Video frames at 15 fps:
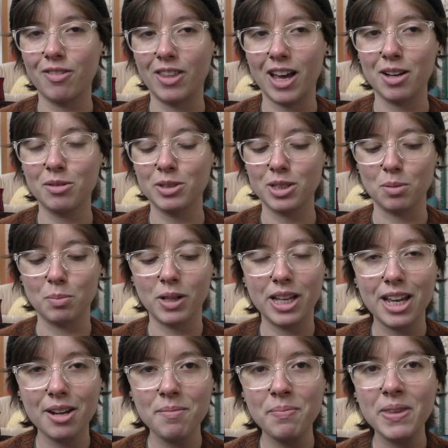That was the
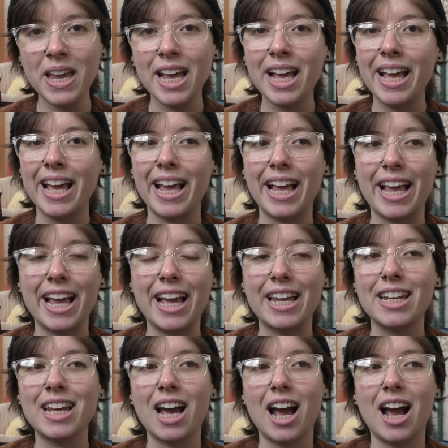plan,
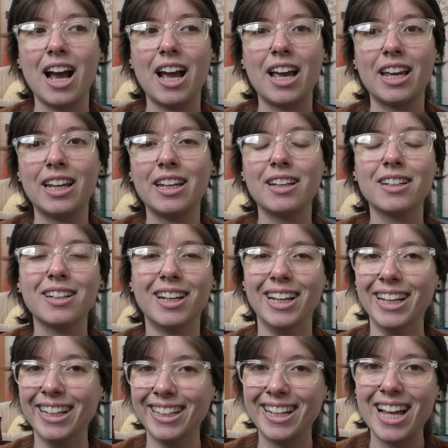and I
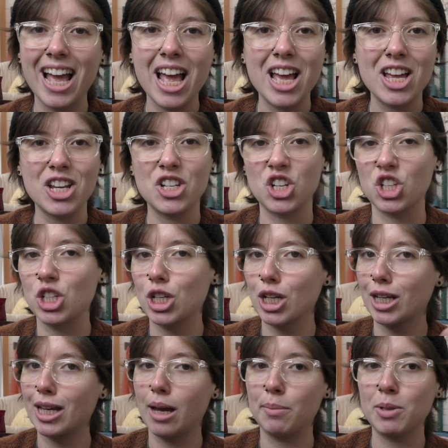just
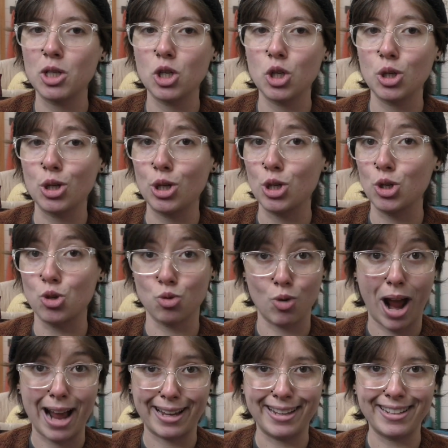kept
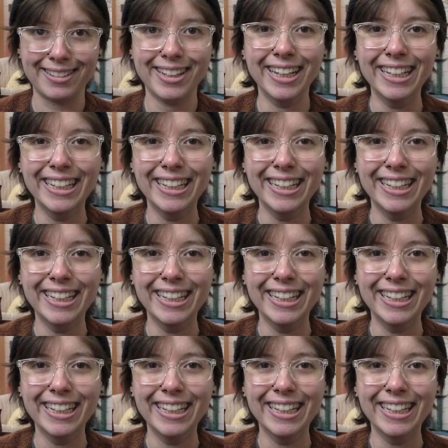dragging